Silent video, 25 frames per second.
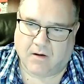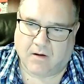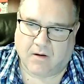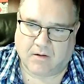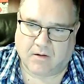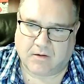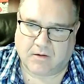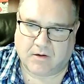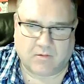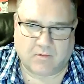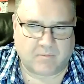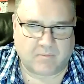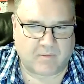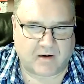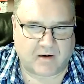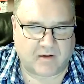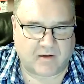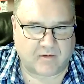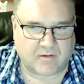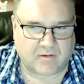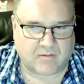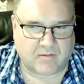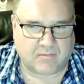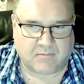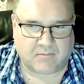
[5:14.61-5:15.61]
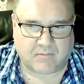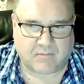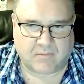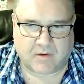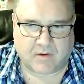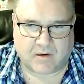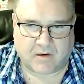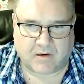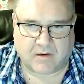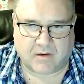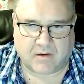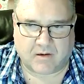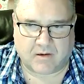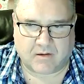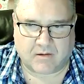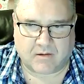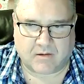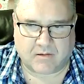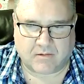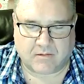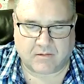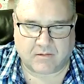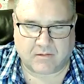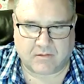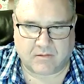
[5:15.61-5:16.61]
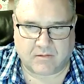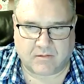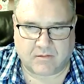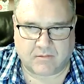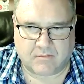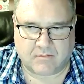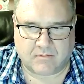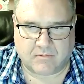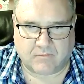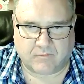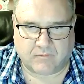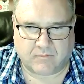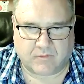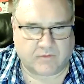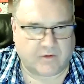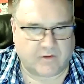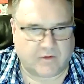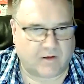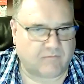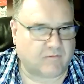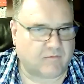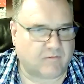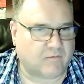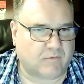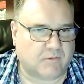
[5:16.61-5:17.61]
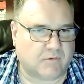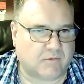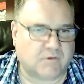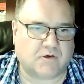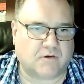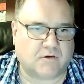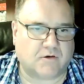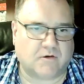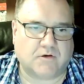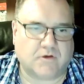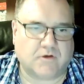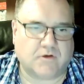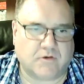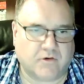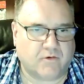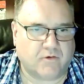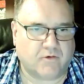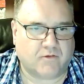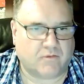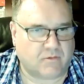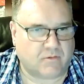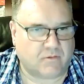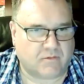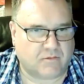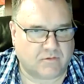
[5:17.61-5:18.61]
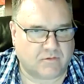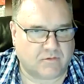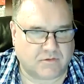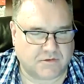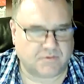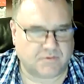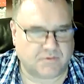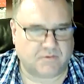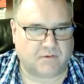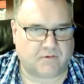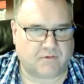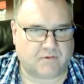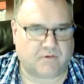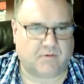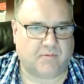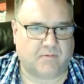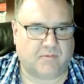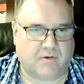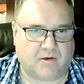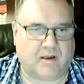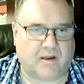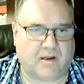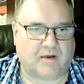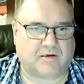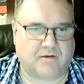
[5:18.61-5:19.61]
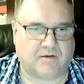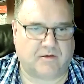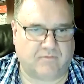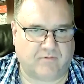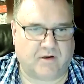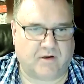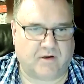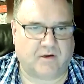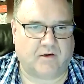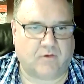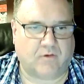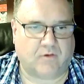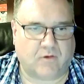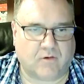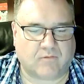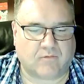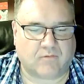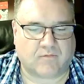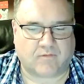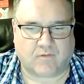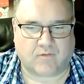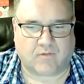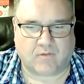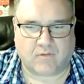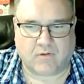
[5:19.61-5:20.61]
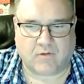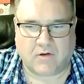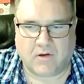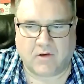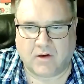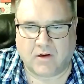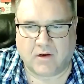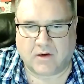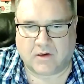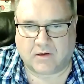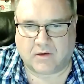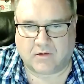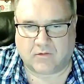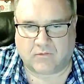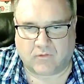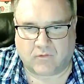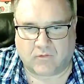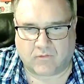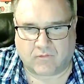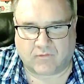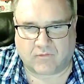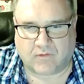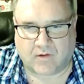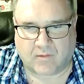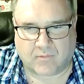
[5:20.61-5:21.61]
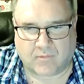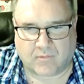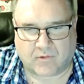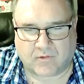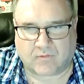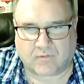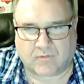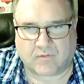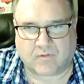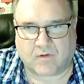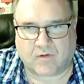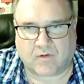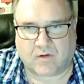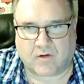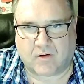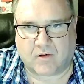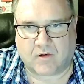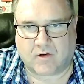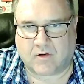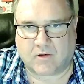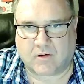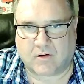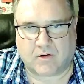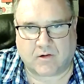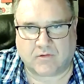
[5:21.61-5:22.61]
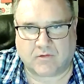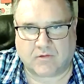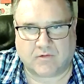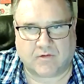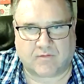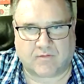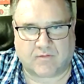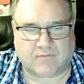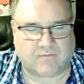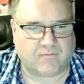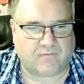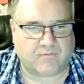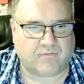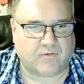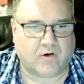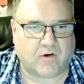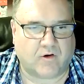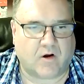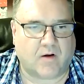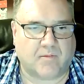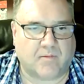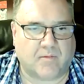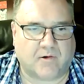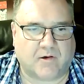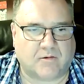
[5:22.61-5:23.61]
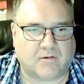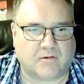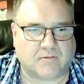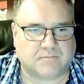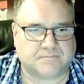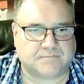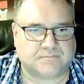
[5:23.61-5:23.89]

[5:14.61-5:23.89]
And, many of them will never return to criminal activity at all. So, those numbers are just phenomenal.